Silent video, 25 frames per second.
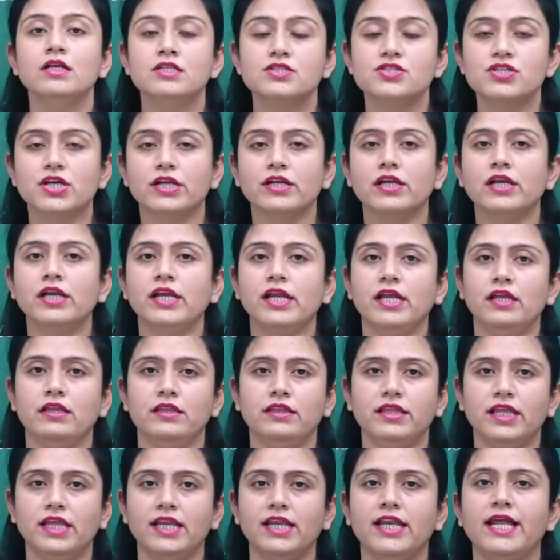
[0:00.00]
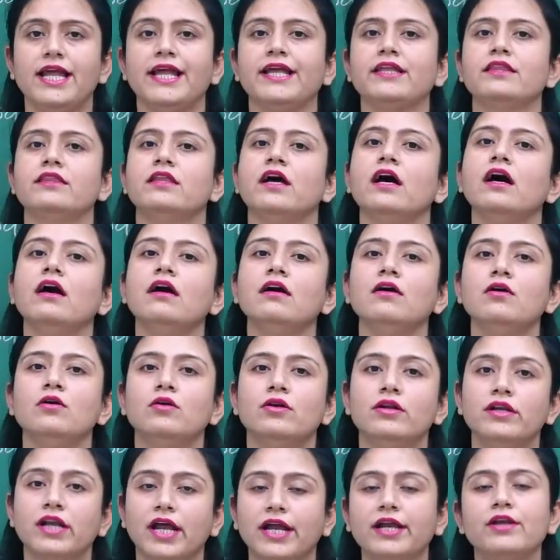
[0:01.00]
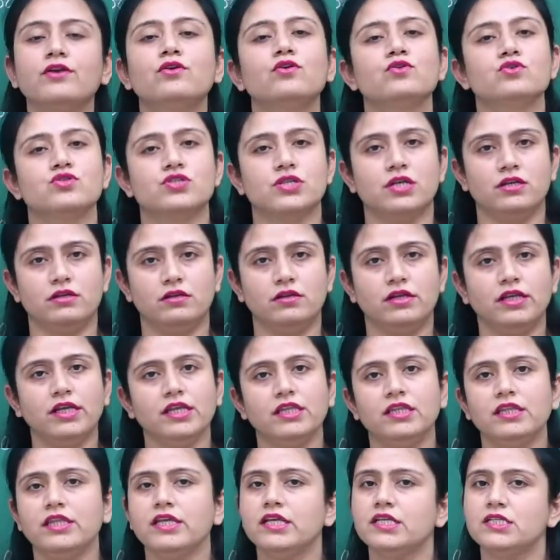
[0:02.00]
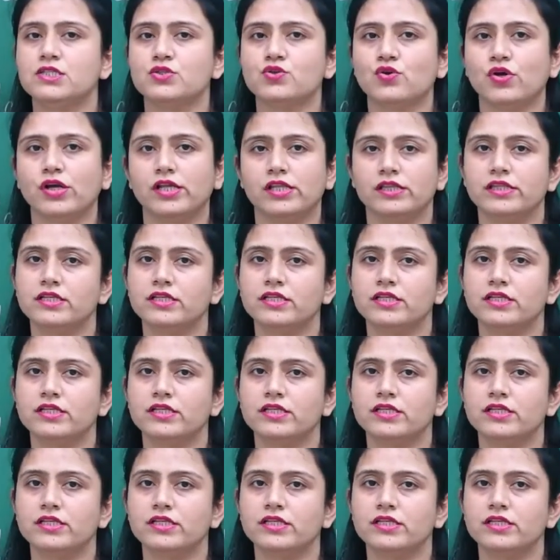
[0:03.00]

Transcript: Generally, they lack the nitrogen in the soil.